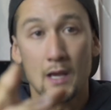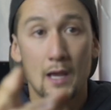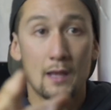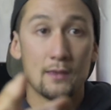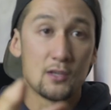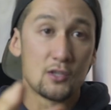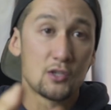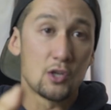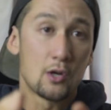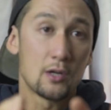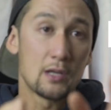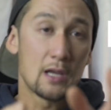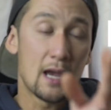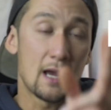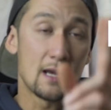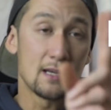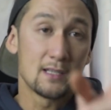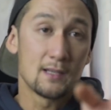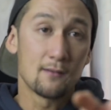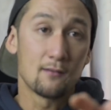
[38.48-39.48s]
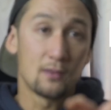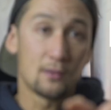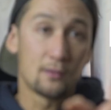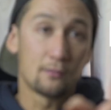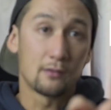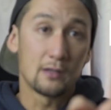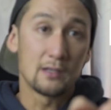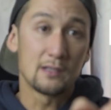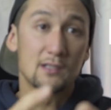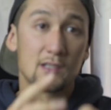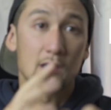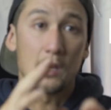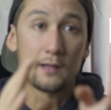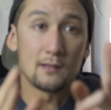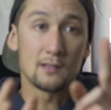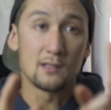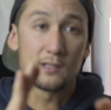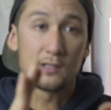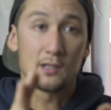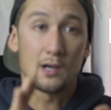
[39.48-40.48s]
and the Sony A7 III
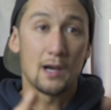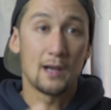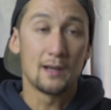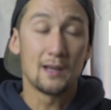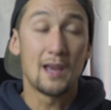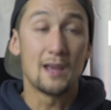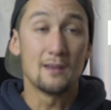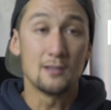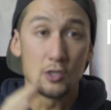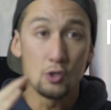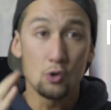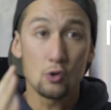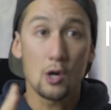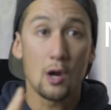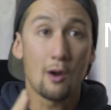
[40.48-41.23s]
side to side, and you're